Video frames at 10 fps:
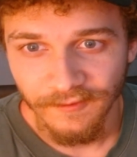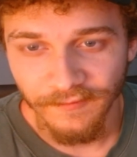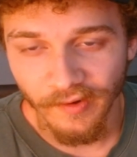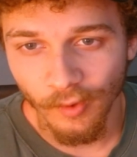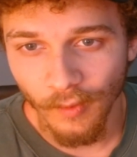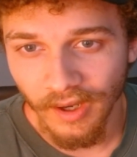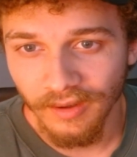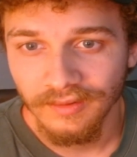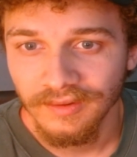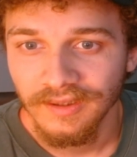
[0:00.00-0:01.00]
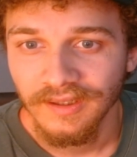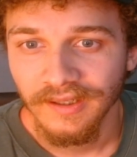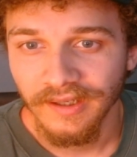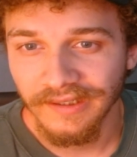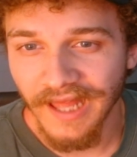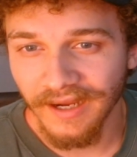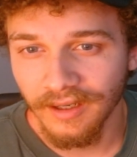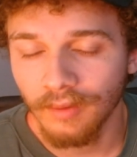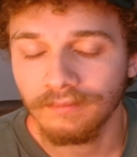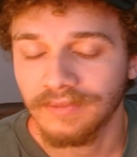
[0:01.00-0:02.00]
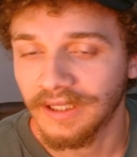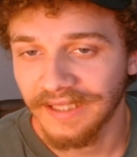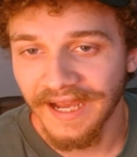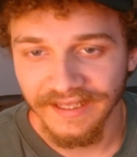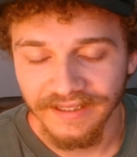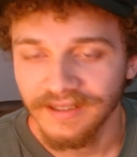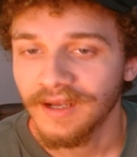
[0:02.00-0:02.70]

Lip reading: Very well. Kawaki